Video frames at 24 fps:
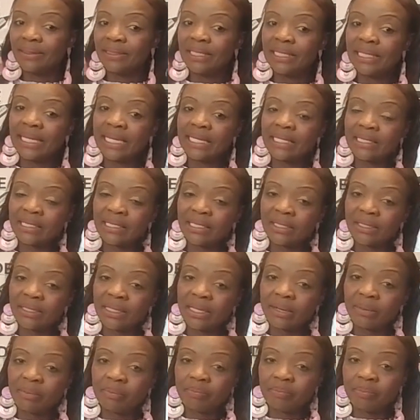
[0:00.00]
to get to
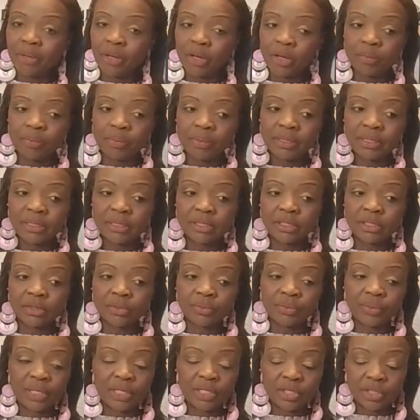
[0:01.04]
their purpose, to
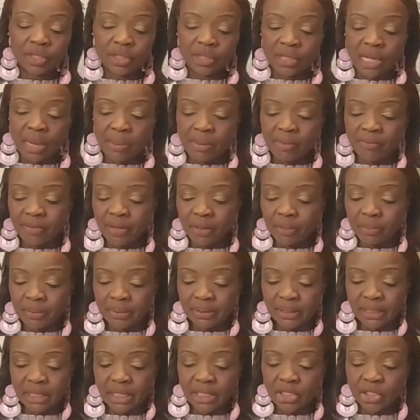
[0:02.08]
reach the top of their
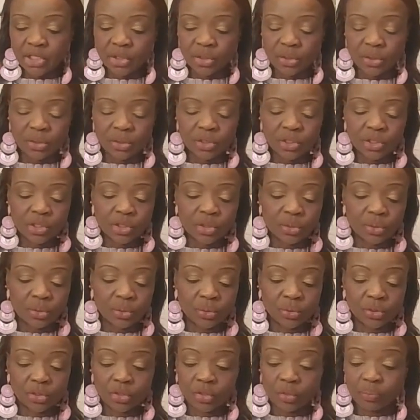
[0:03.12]
potential,
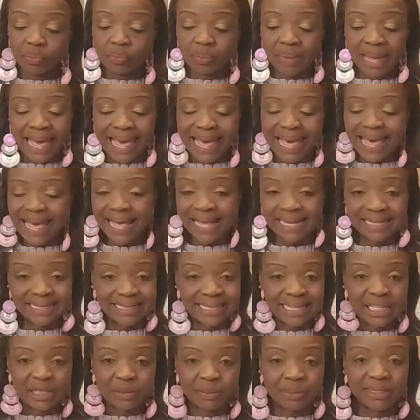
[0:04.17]
to surpass
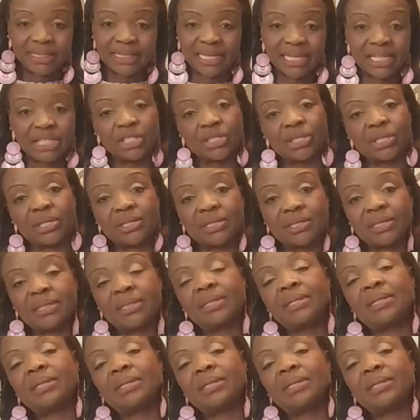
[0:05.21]
expectations.